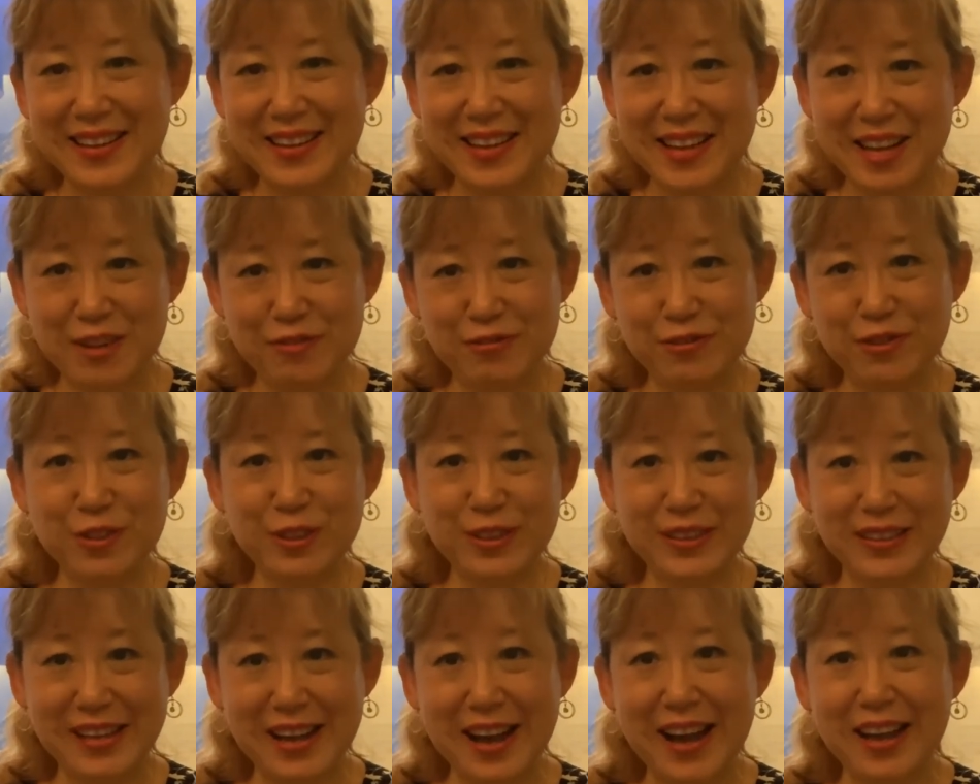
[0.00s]
if you're
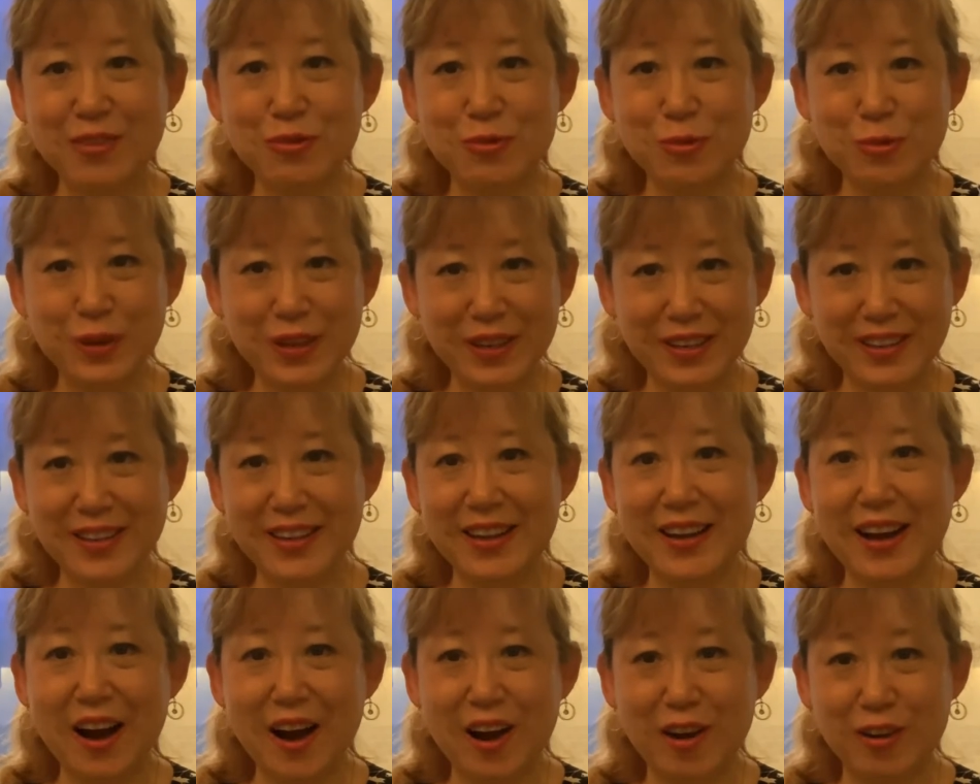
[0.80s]
not
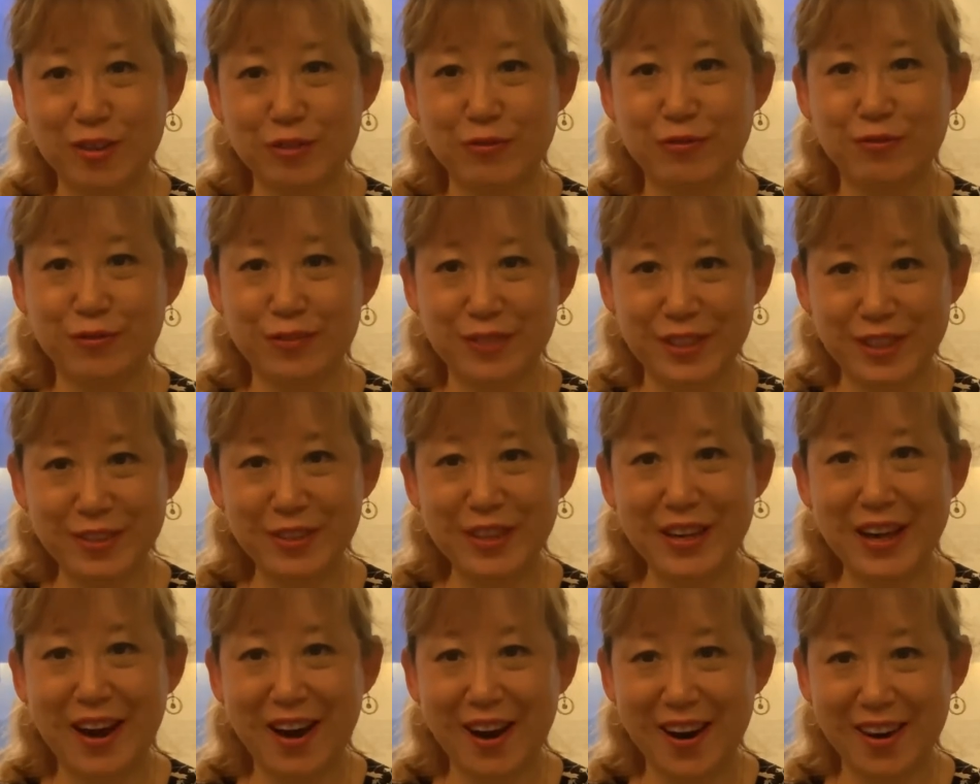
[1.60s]
working out very
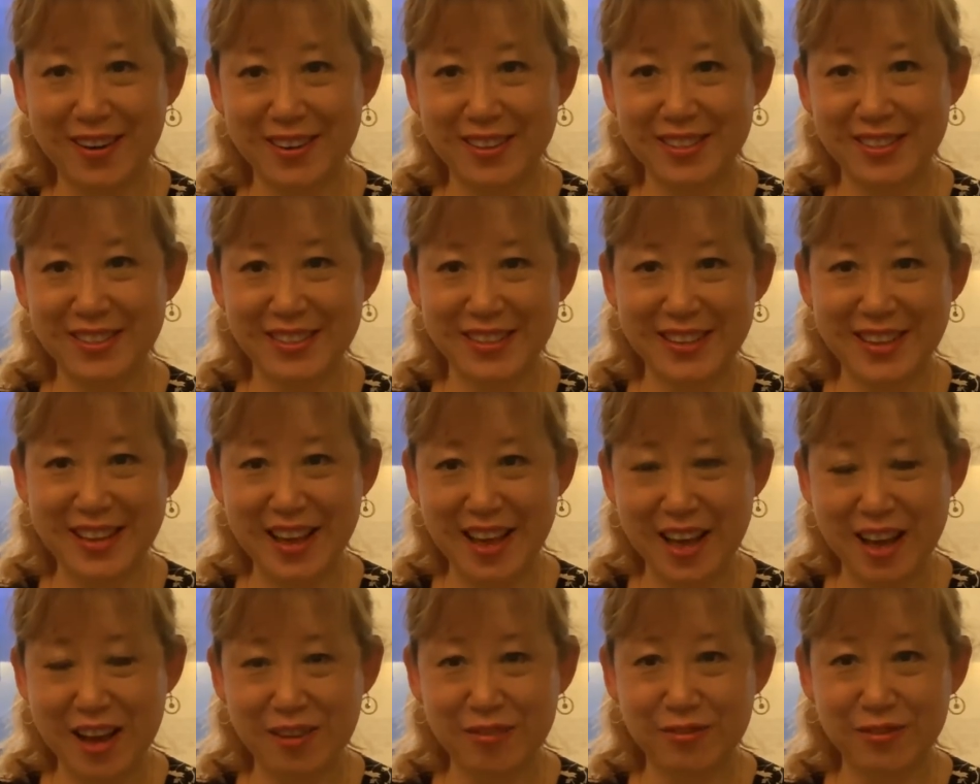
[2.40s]
harshly
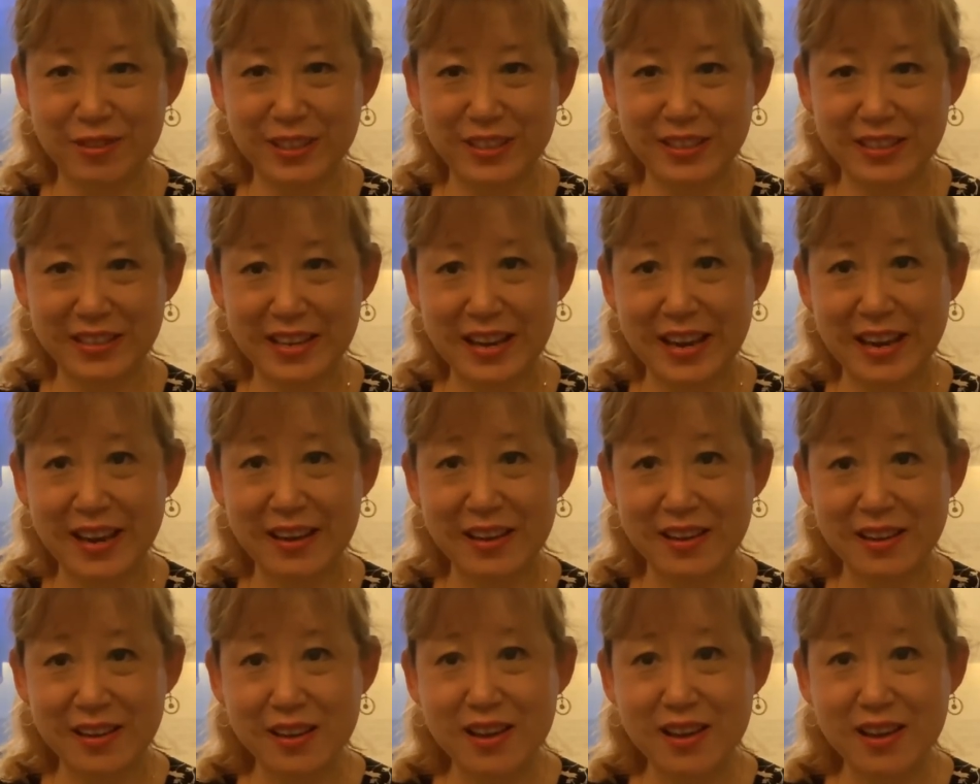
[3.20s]
every day,